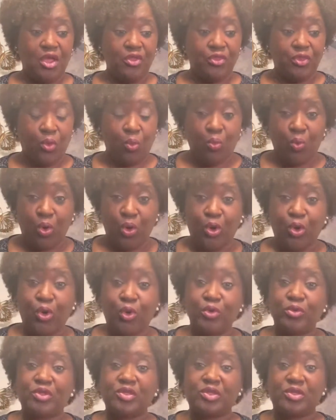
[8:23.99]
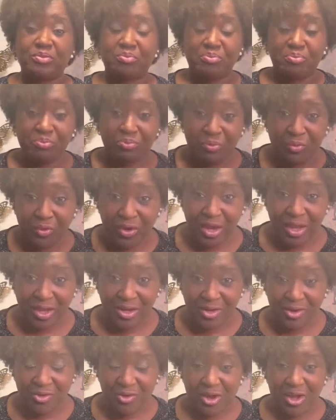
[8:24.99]
The word spread
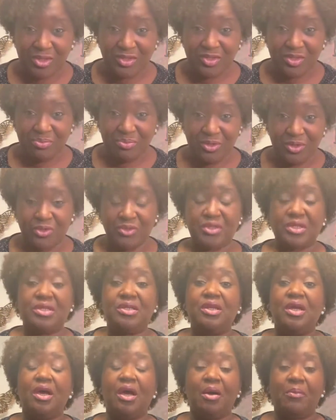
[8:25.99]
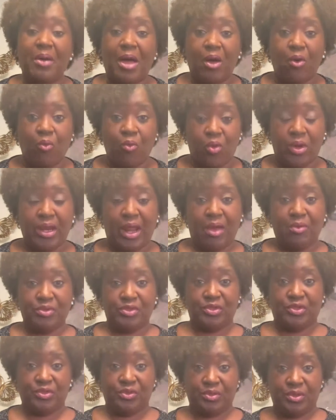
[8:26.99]
across the building about what I
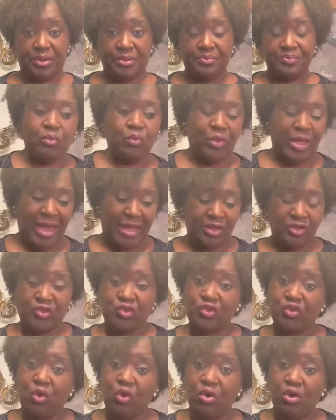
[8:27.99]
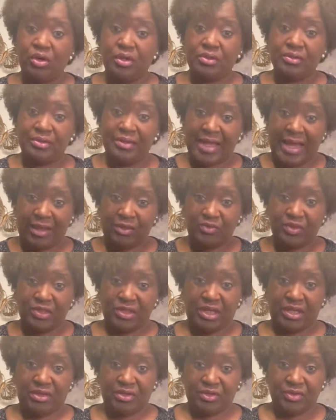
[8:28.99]
was doing. We had a store
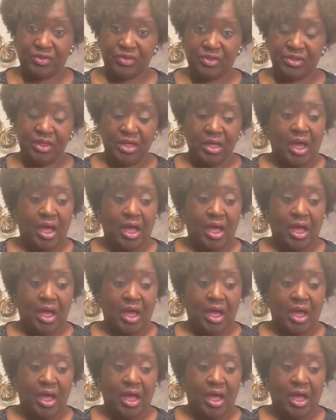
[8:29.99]
downstairs.